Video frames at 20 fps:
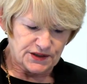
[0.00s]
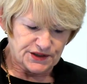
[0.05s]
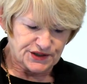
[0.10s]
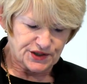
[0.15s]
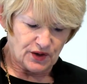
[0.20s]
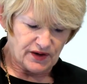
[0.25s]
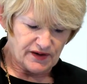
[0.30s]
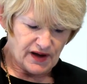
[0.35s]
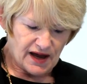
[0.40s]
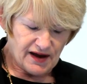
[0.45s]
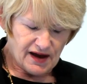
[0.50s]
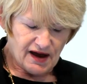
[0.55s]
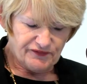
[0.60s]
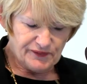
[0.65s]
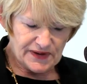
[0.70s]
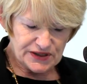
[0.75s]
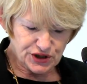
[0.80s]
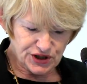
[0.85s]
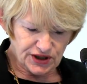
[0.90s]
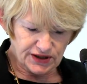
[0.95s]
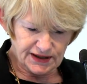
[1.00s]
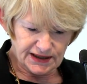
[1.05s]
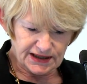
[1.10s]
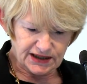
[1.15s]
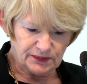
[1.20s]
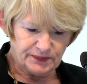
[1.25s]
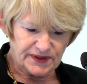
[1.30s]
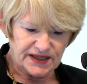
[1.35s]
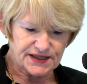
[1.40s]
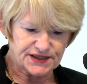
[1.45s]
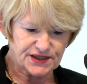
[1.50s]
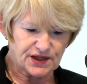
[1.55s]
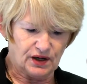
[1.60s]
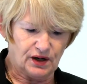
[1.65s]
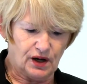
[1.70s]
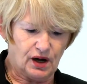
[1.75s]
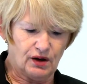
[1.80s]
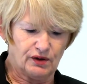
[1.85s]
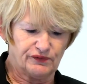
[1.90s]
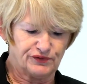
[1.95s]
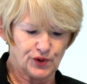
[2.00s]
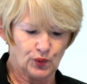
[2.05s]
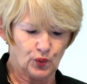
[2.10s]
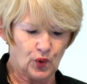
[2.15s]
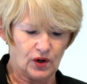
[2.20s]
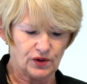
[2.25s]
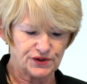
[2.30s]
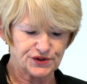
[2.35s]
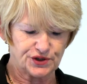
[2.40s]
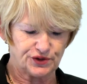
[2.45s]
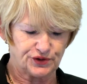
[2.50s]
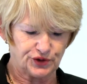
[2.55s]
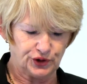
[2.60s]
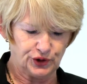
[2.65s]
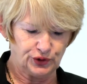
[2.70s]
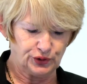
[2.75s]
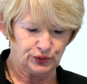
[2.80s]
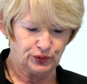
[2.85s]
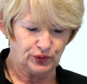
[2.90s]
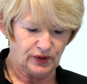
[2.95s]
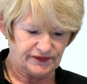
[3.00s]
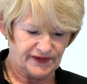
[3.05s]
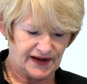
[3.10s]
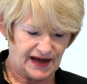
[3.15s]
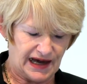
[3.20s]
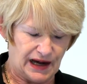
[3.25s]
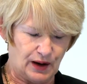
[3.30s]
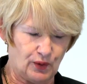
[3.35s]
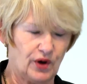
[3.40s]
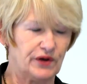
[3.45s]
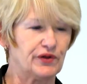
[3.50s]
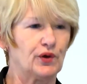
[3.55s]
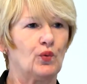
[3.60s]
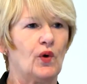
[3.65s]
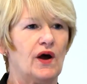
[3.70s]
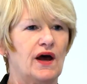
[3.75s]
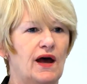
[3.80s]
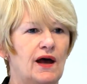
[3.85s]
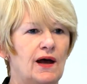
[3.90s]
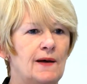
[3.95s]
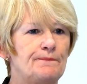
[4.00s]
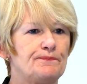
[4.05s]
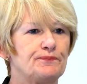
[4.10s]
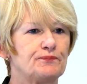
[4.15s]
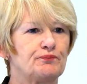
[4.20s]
So I've mentioned a little bit of the what, the who, the how, and the where,